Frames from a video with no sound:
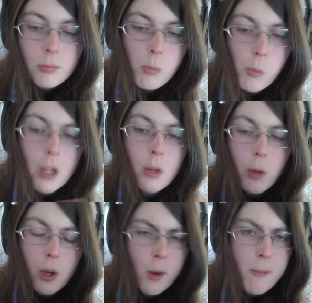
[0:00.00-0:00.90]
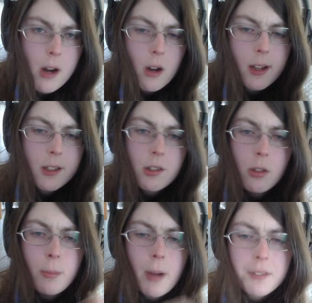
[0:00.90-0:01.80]
What do Americans do
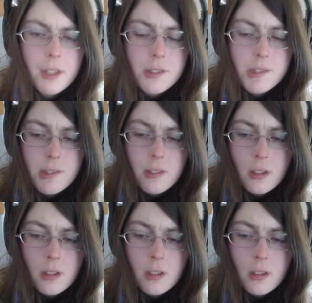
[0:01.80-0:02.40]
about this?